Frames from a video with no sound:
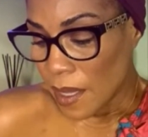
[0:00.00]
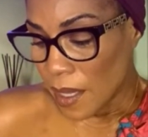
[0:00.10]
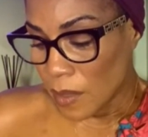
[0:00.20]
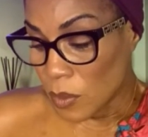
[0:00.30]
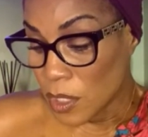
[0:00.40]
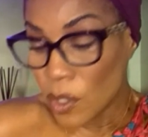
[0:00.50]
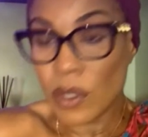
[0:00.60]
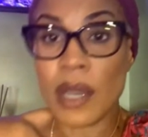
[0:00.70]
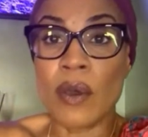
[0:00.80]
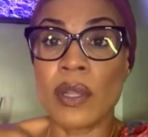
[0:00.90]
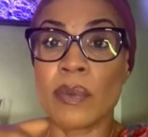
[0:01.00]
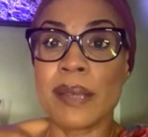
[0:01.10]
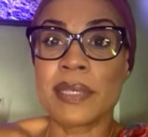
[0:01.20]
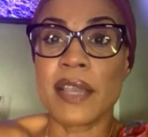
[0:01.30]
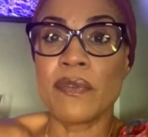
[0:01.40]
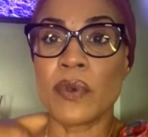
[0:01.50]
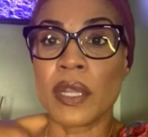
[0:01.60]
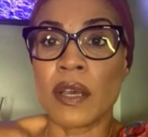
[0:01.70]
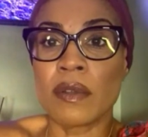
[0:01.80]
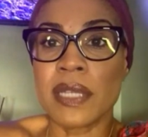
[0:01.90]
It was sold out on the website for a
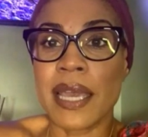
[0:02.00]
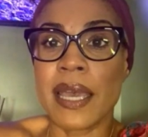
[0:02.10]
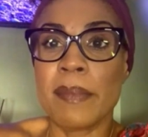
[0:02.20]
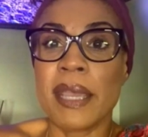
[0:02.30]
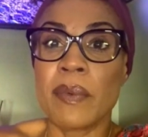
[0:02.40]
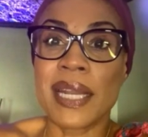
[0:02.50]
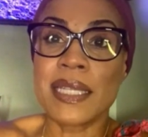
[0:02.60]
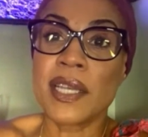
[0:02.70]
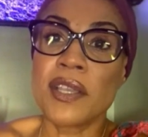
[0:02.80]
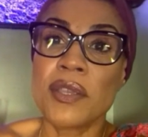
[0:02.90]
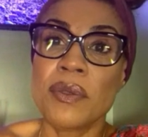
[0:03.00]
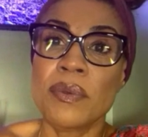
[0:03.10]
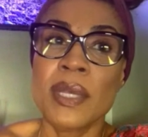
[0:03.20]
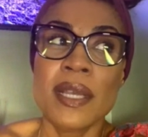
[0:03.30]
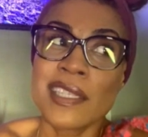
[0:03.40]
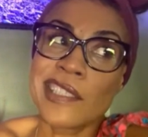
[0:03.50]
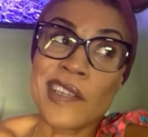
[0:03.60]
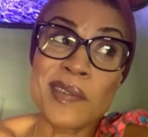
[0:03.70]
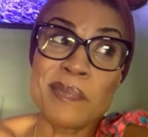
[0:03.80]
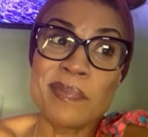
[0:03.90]
long time. And when I tell you
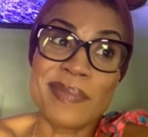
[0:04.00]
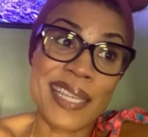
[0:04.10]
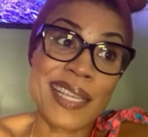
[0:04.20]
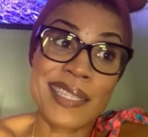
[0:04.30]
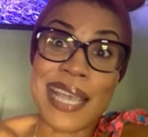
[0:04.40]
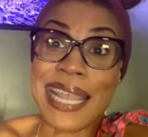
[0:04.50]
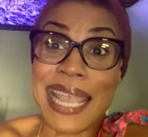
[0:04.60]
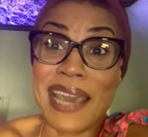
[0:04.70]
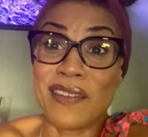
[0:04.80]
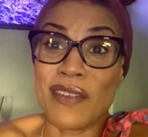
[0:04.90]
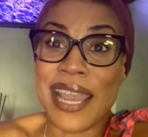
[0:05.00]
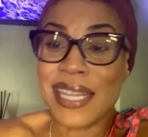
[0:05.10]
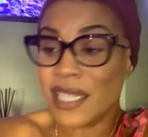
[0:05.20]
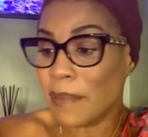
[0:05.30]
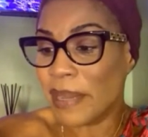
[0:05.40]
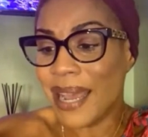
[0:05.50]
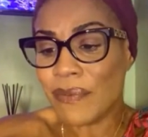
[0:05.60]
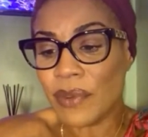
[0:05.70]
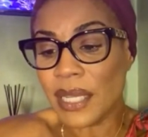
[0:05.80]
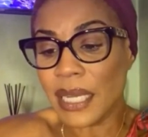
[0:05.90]
certain things, I kind of ration, but I
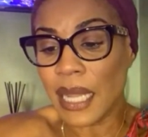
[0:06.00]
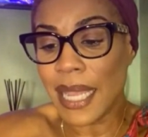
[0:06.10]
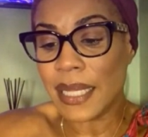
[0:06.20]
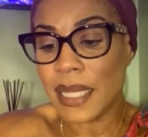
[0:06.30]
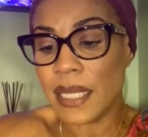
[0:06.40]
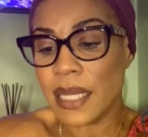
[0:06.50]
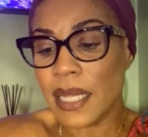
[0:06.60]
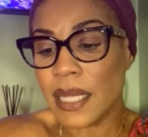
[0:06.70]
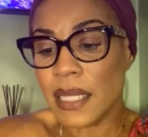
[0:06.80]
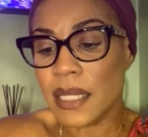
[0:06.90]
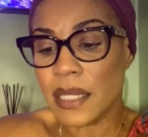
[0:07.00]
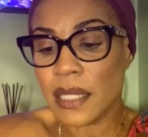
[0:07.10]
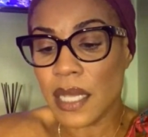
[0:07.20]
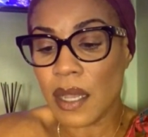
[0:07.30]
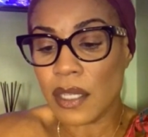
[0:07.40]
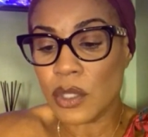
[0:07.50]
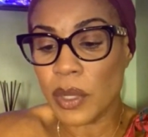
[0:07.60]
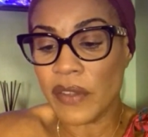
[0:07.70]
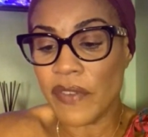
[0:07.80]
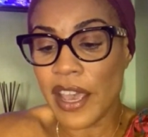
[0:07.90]
really like this. And this is the Tonka
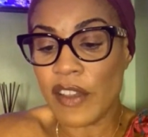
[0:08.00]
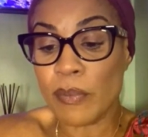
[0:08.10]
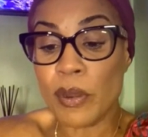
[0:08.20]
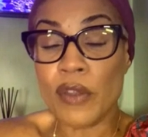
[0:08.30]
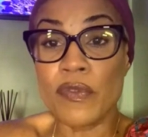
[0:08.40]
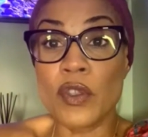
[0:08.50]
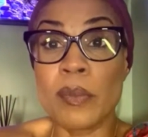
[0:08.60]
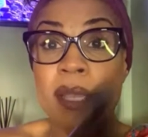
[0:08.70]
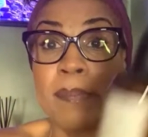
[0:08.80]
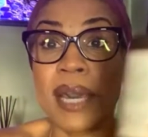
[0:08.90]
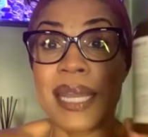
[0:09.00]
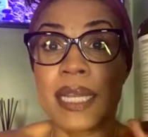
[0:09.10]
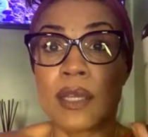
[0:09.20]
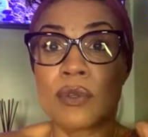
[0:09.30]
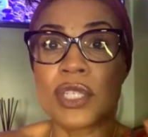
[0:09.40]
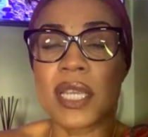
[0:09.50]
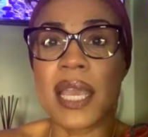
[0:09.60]
25 Perfuming Body Lotion.